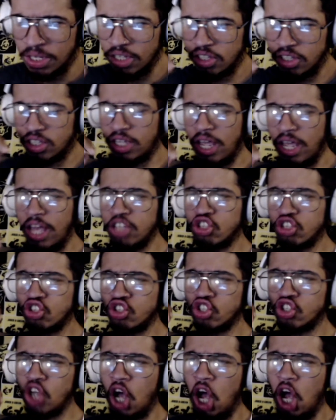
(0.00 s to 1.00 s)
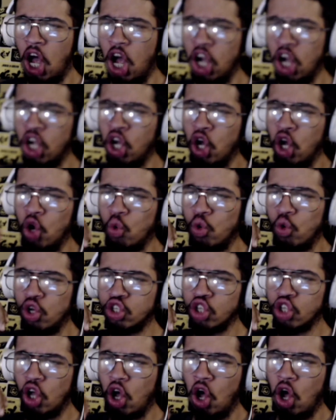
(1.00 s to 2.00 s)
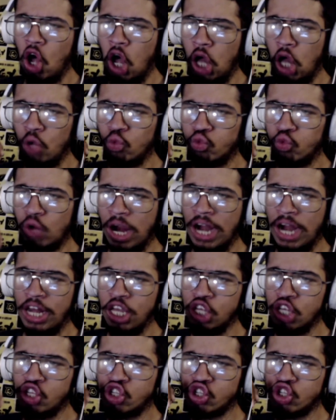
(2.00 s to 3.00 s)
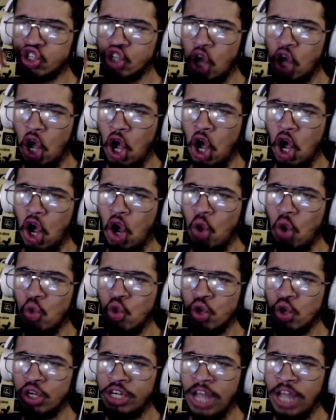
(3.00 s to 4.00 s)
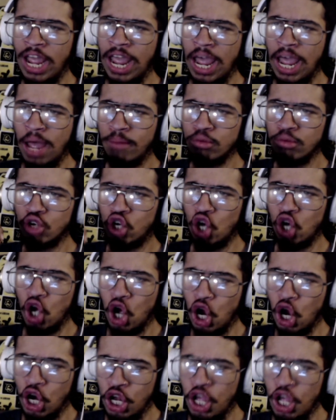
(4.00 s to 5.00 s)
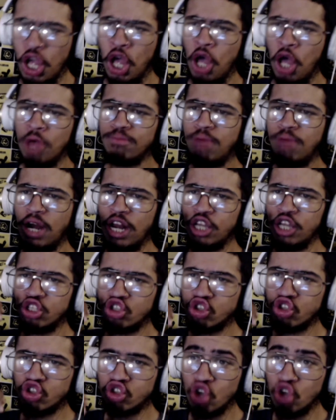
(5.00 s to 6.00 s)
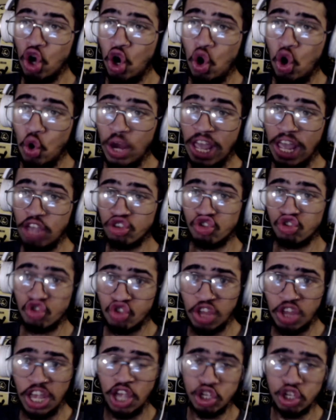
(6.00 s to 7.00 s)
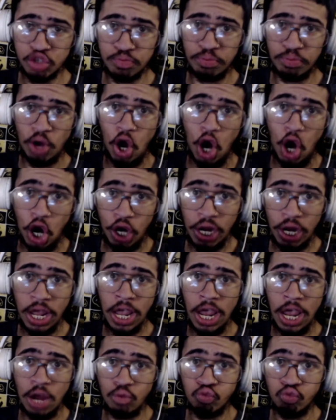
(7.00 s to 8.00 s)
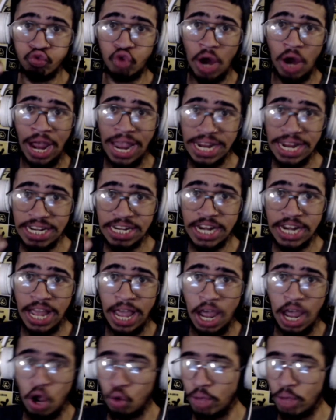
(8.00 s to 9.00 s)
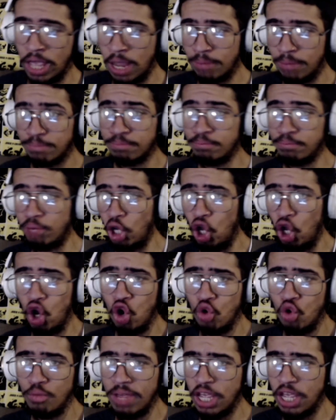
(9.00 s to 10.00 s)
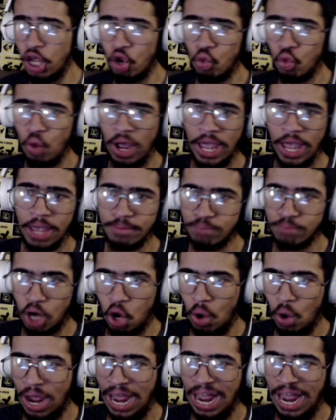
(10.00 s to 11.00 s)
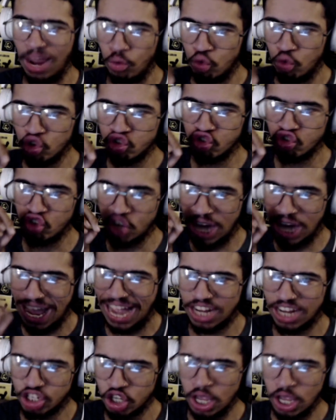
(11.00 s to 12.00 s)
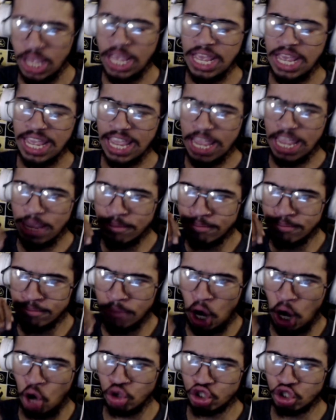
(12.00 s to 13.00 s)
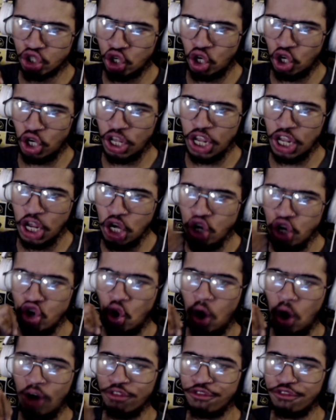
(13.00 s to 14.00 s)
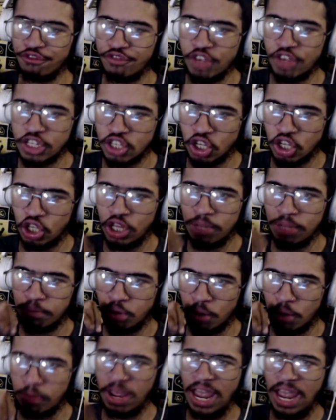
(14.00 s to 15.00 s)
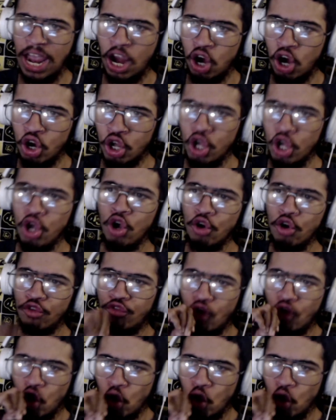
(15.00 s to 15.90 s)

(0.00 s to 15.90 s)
this song was already so damn good, but as soon as this part hit right now, it blew me away, bro. I was not emotionally nor physically prepared for